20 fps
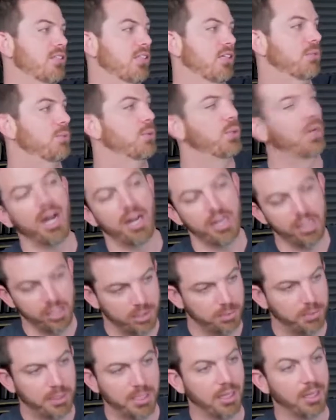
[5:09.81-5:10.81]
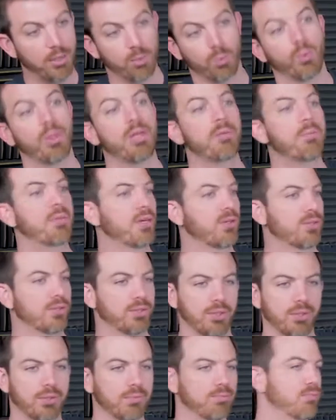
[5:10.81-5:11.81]
to Bugatti to be like
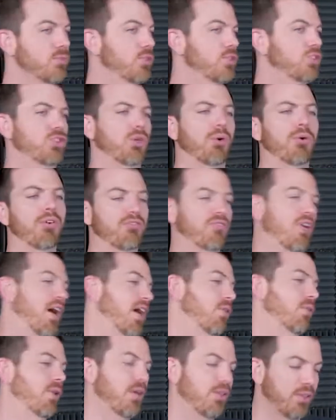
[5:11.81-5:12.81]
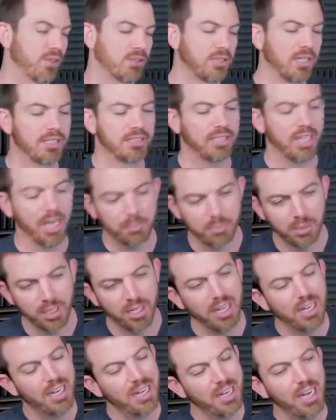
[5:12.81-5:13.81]
rebuilt or certified or anything like that.
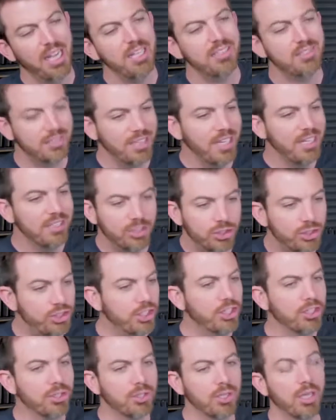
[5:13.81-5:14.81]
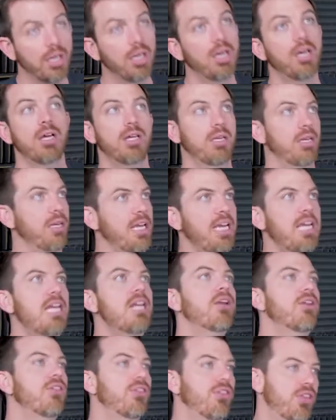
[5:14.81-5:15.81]
But it's still,
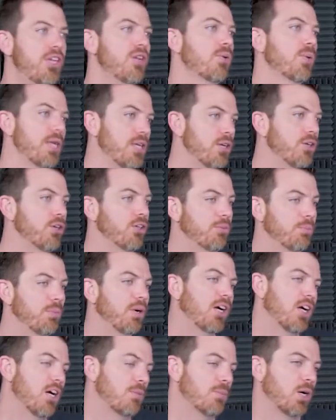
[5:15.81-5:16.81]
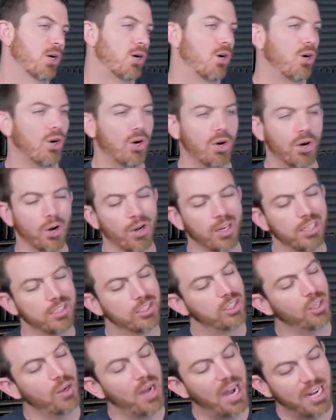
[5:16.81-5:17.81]
in theory, could become a car. And
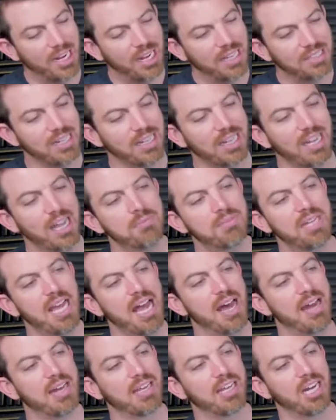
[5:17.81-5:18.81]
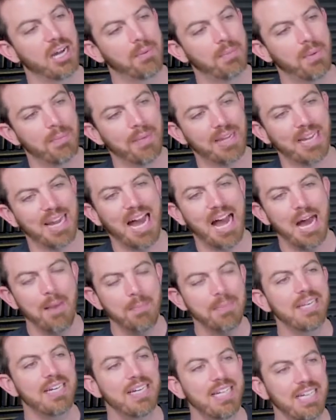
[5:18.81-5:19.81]
so as I kept adding it up, I'm like,
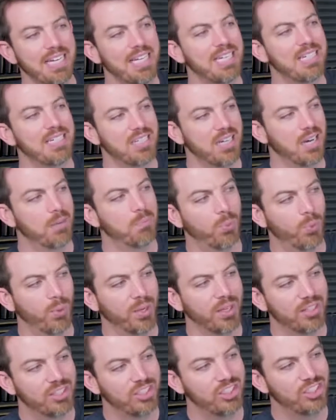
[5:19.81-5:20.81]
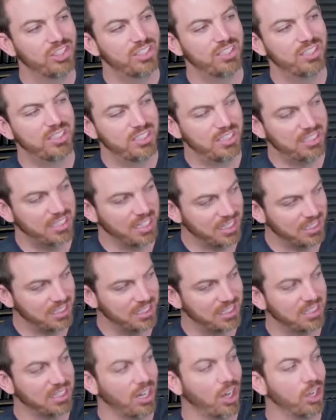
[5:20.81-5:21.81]
I'm going to end up with
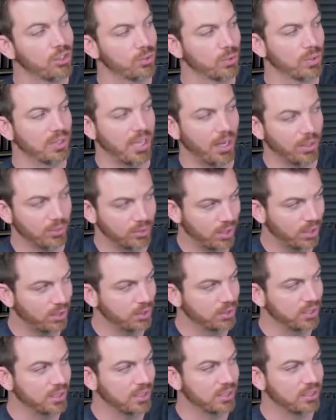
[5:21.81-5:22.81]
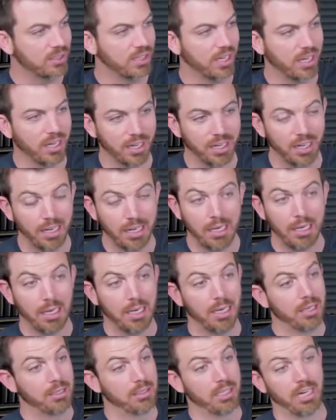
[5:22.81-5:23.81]
$600,000 in this thing
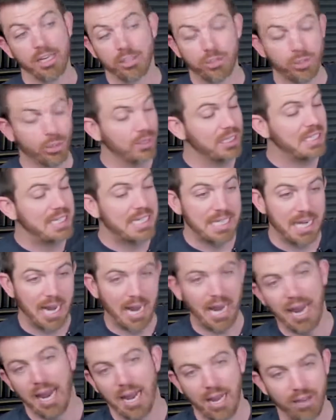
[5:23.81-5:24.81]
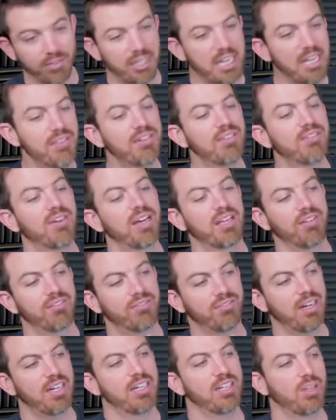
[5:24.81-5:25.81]
that I certainly didn't have. And even if I could
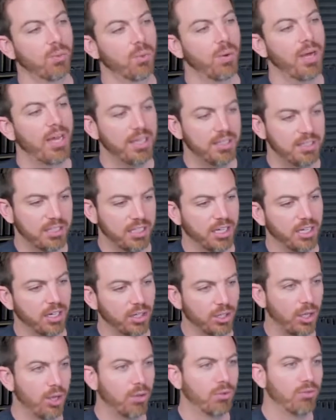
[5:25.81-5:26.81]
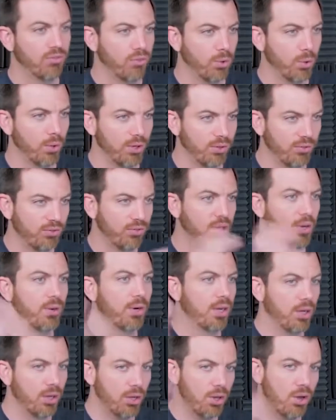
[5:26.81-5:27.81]
find a way to get a loan for it and
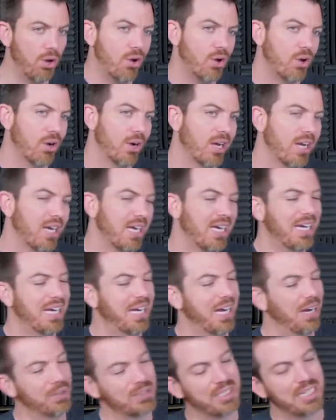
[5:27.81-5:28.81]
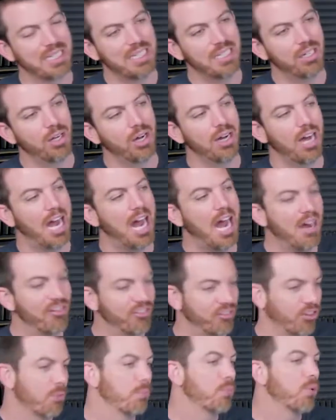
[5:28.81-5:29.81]
float it along, I was like,
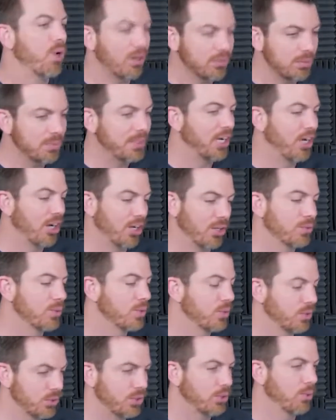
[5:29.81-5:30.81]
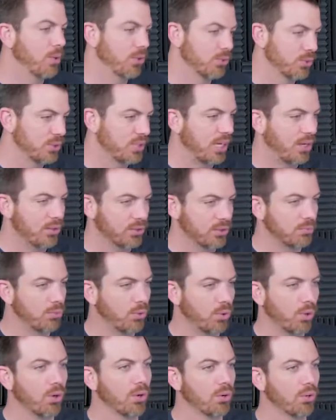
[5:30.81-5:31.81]
for probably 100 or 200,000
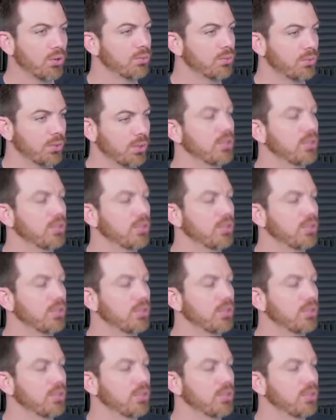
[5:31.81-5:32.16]
more,